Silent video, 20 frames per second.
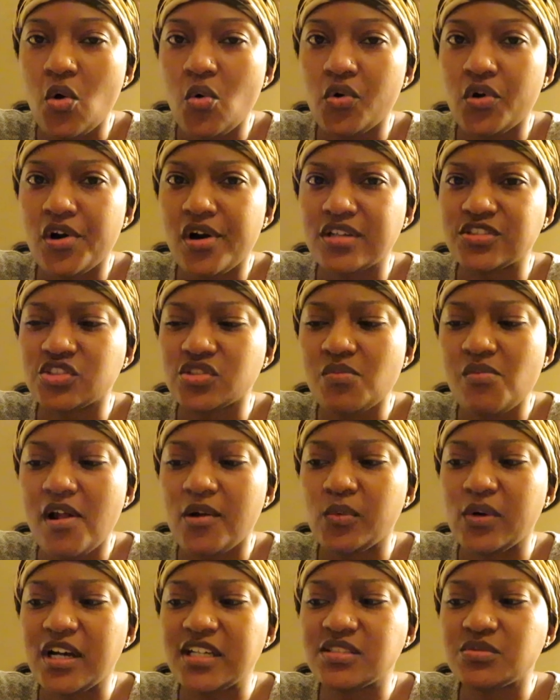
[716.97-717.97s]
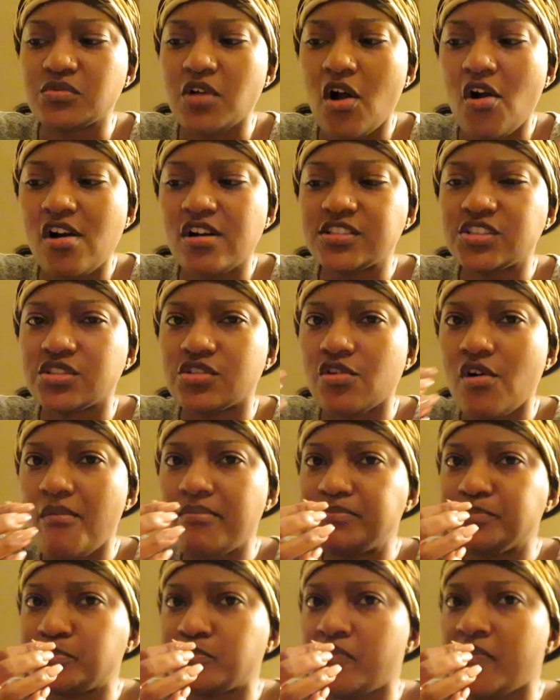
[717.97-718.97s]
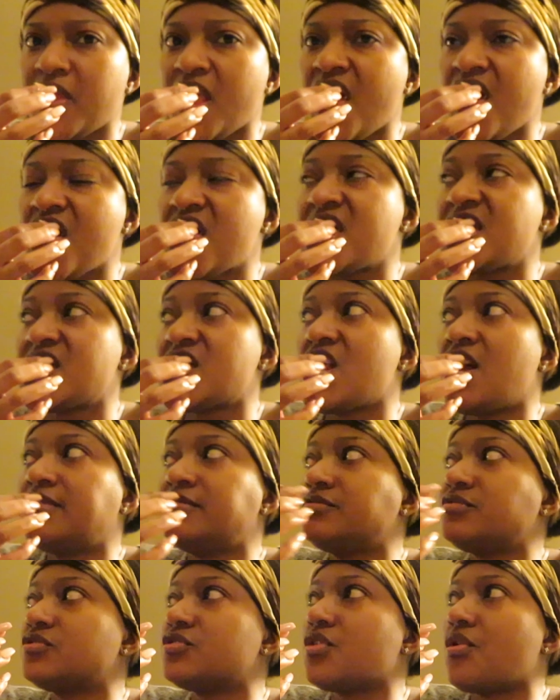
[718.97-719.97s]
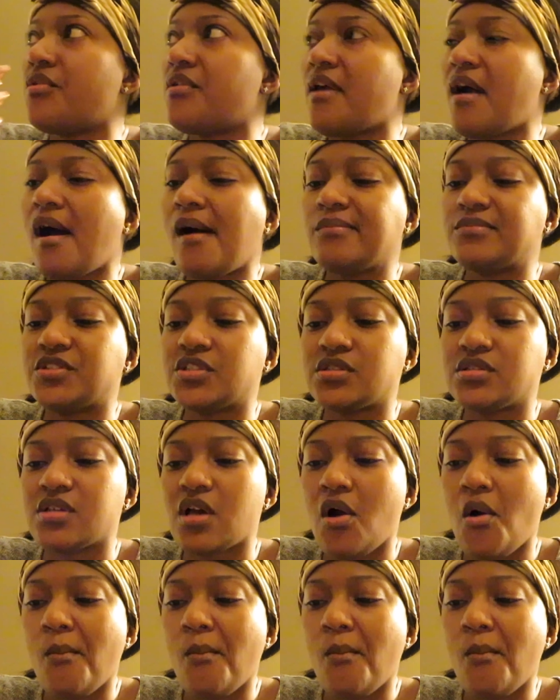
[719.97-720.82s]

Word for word: old car so i'm like why is my car shut off so now i'm just like